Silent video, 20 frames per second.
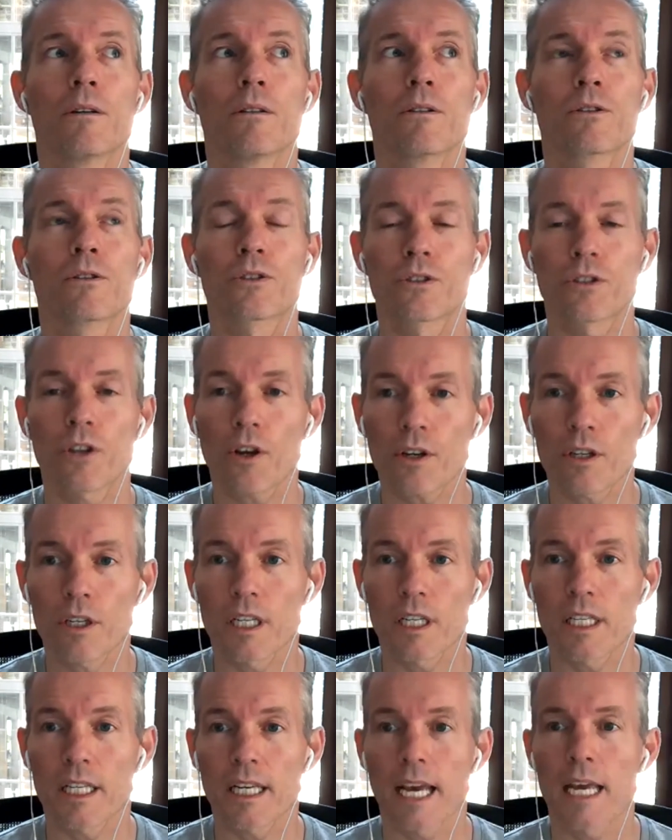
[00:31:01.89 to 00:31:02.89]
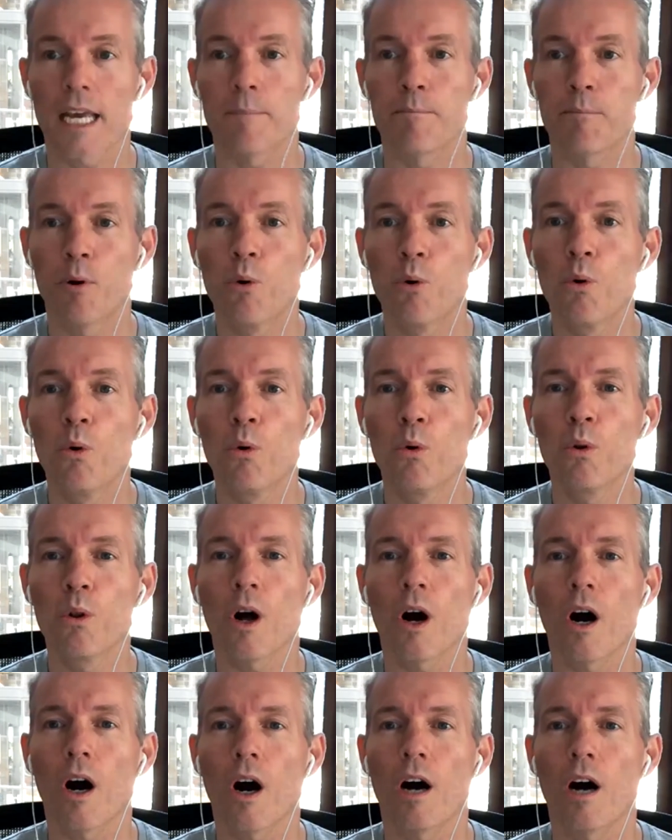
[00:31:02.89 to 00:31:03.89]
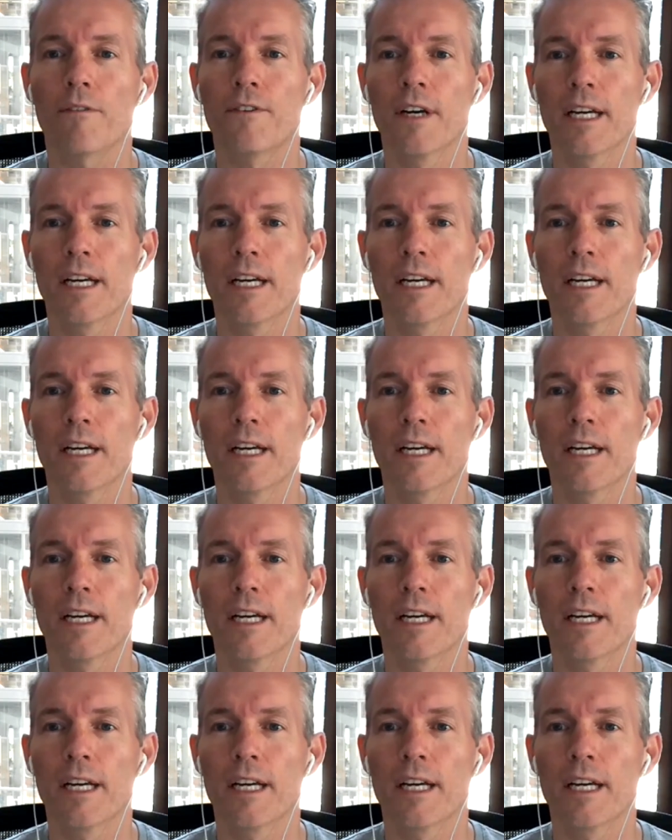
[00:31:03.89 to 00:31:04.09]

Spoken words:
certainly a pool of